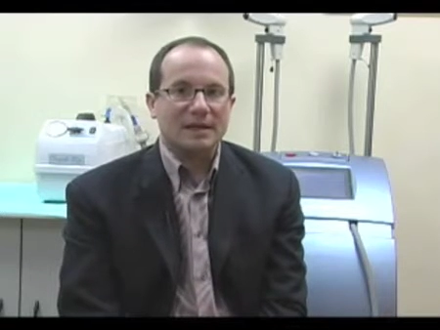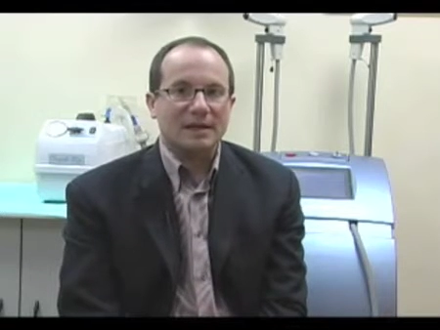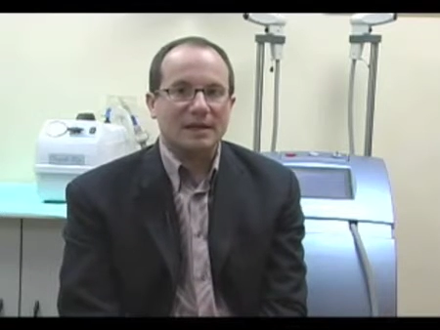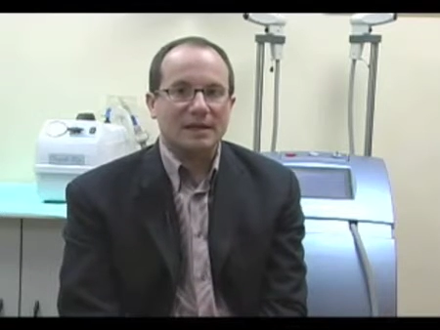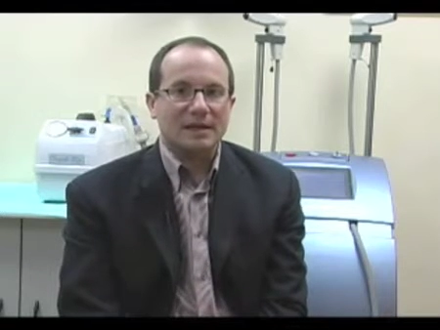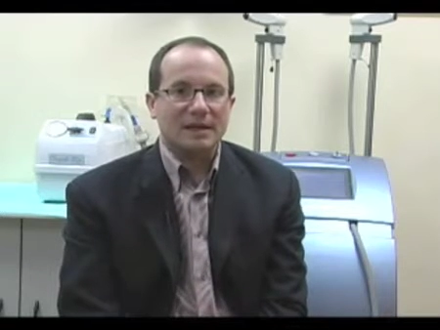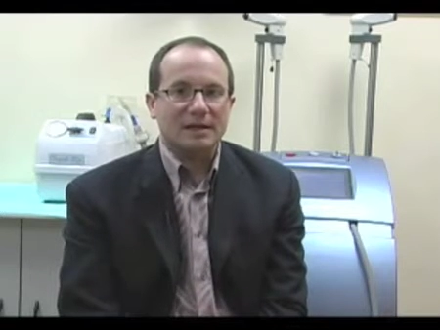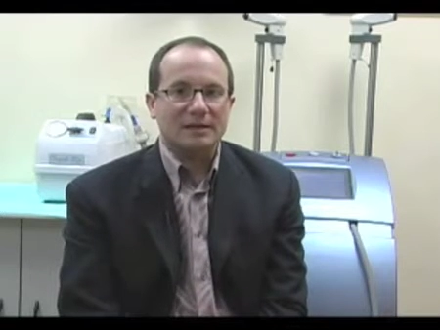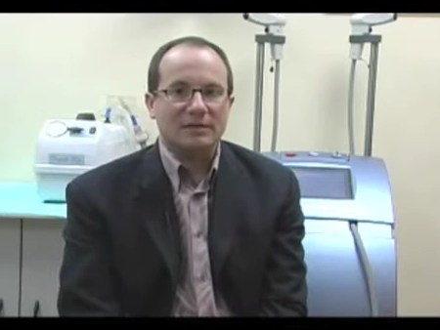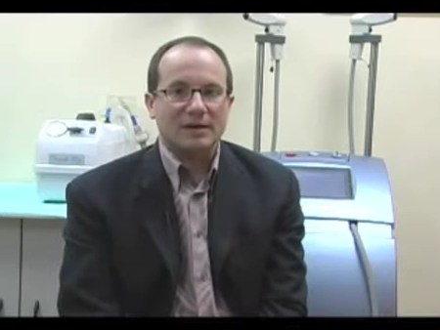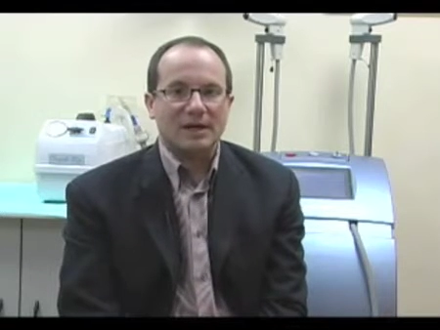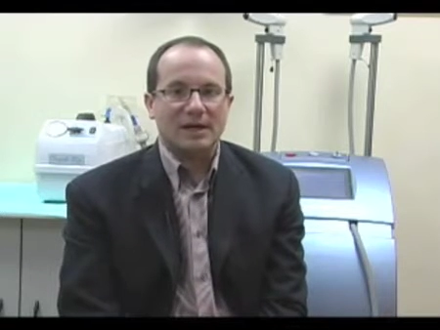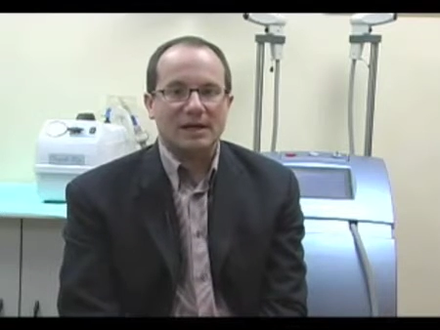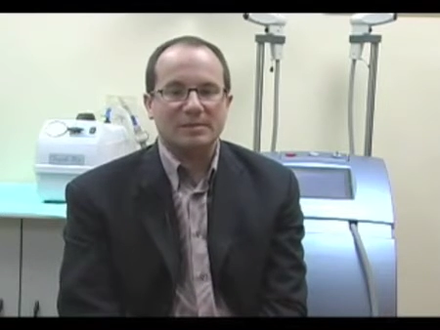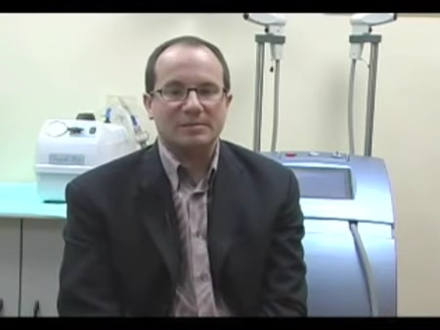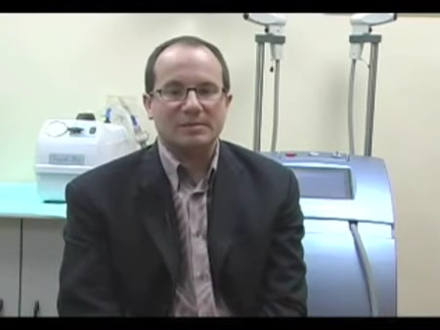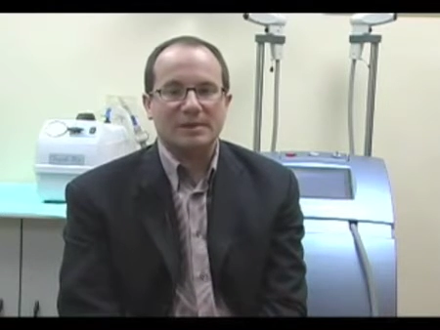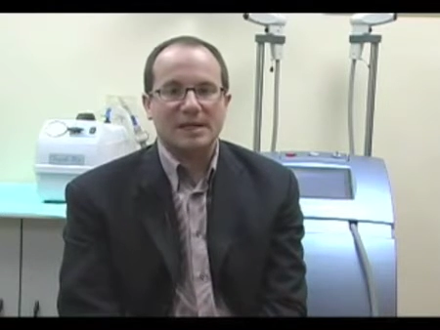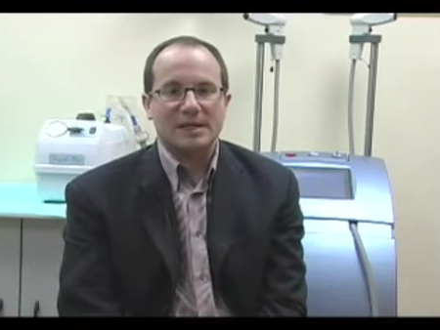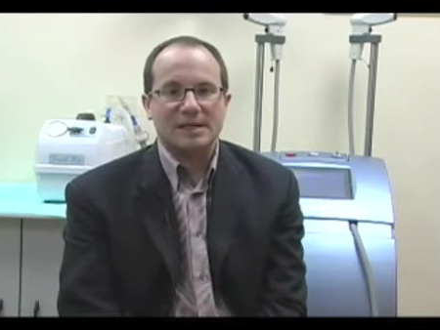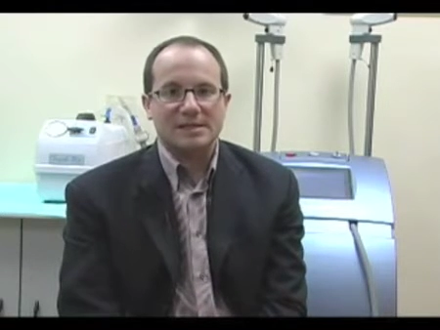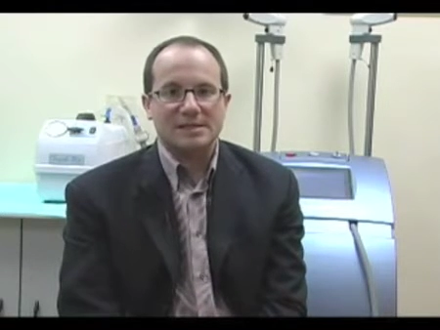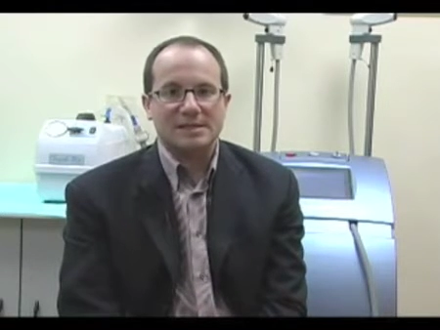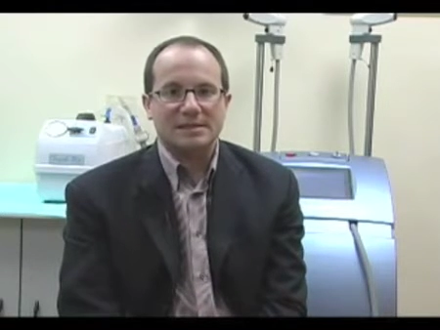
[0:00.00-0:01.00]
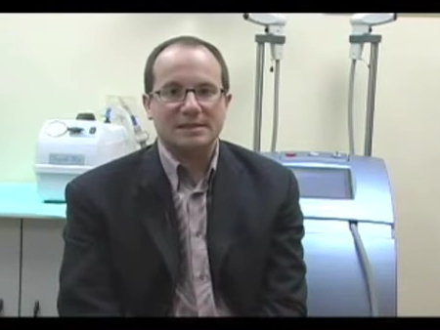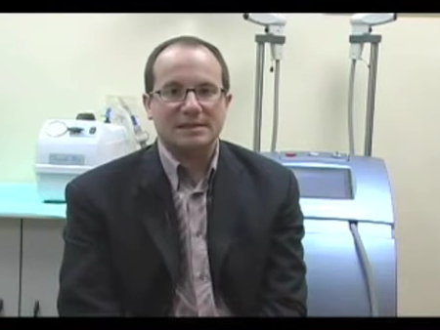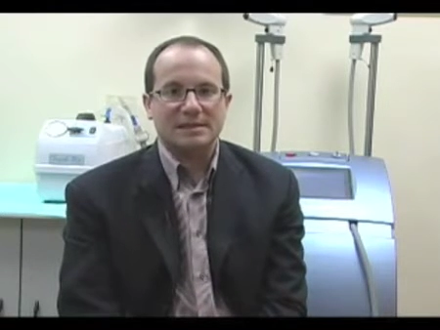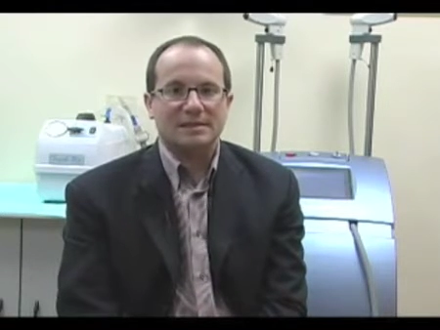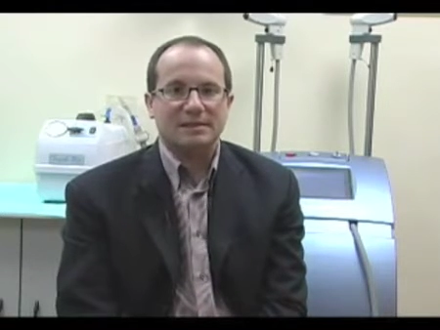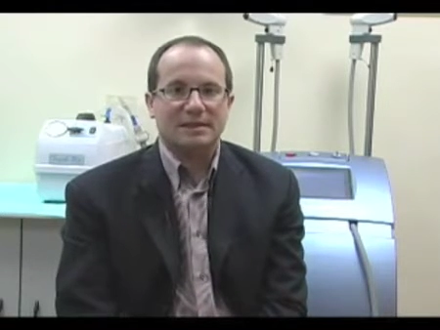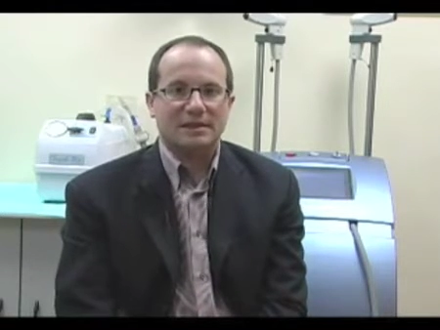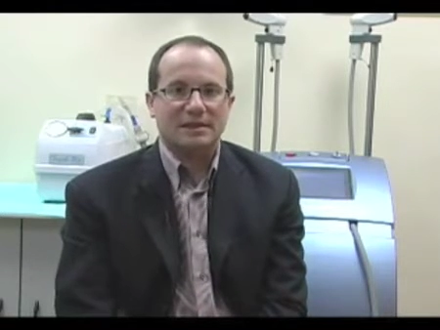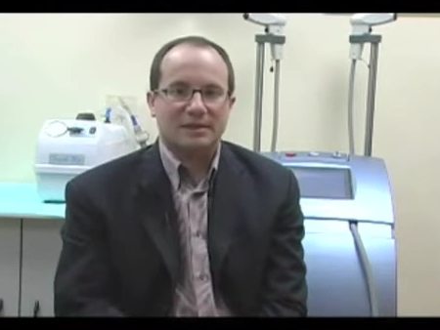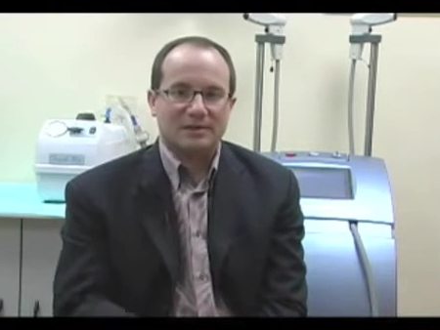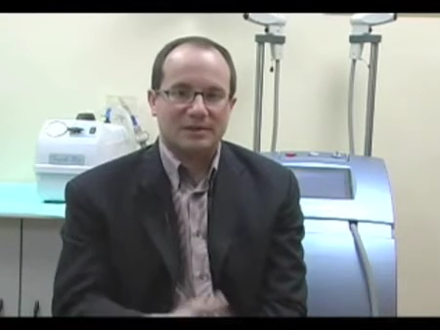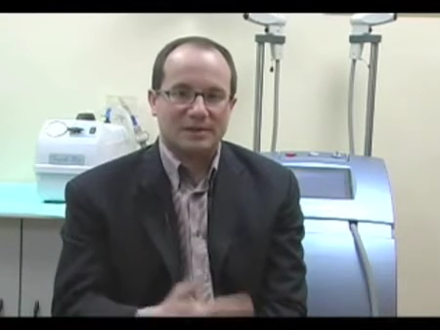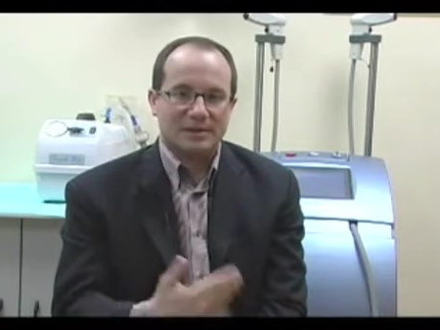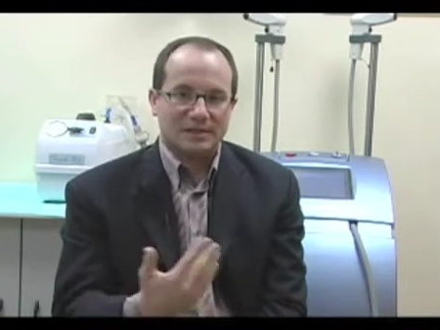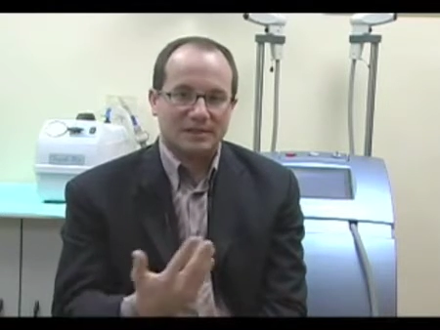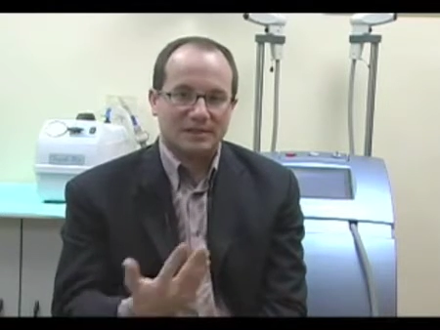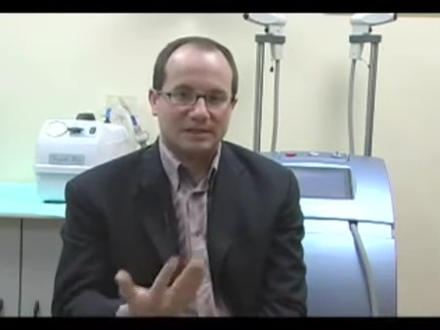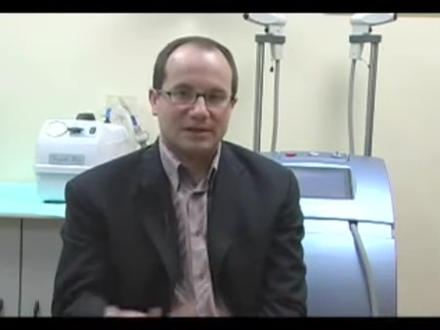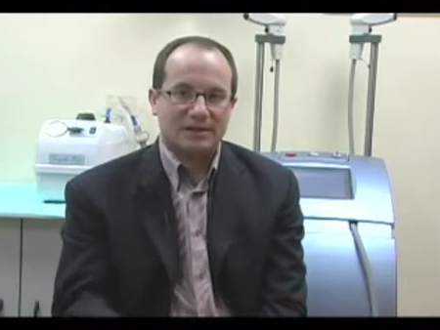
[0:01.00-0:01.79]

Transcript: Rhinoplasty, otherwise